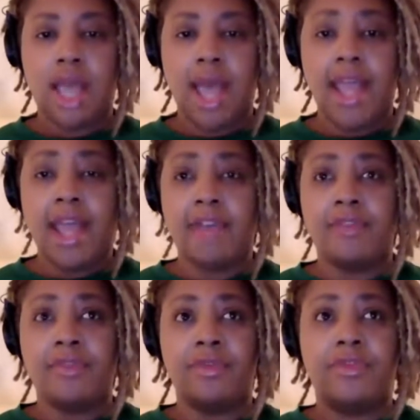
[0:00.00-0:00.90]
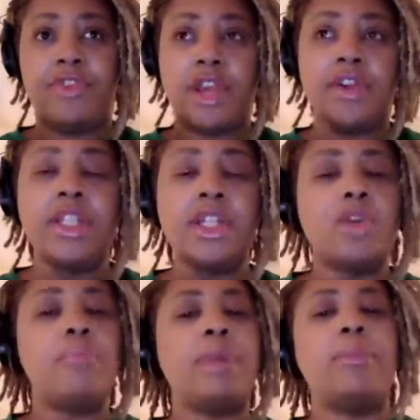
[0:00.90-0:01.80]
I have very
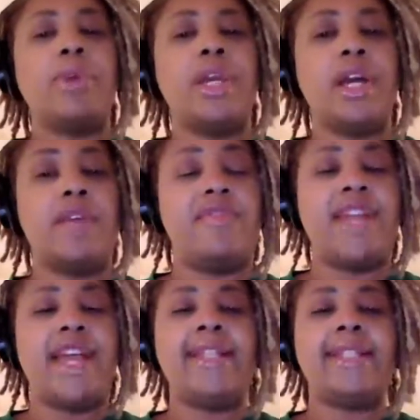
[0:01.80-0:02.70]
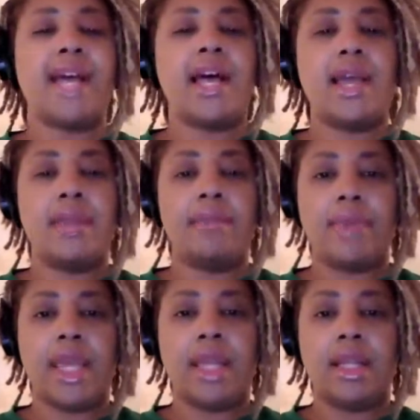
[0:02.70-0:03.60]
little memory of that time
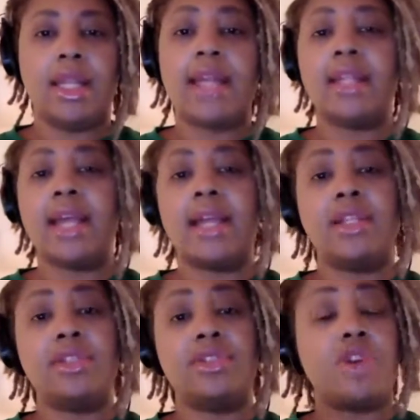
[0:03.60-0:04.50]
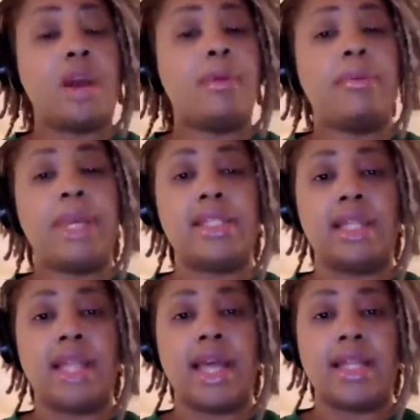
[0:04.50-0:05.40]
and a lot of that is trauma
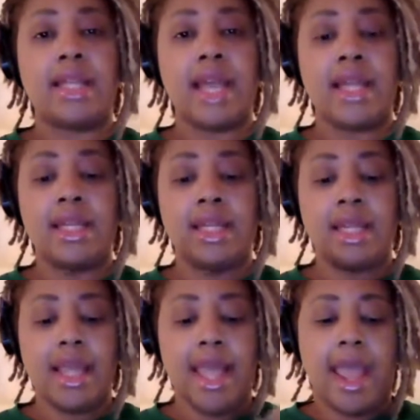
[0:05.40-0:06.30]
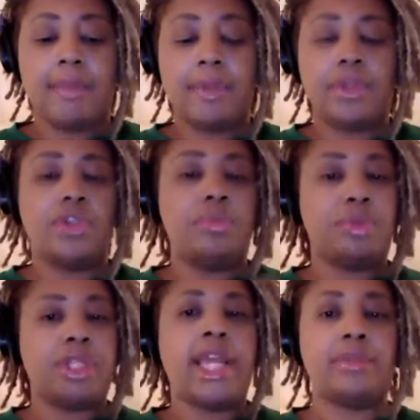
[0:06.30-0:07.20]
based. A lot of that mm-hmm happen to
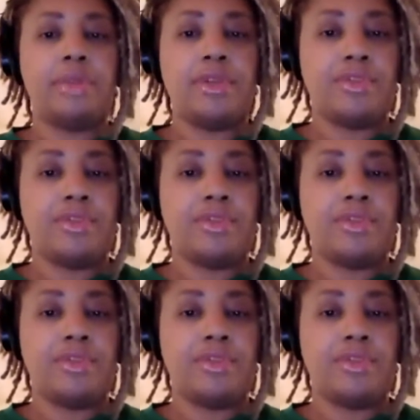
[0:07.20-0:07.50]
protect me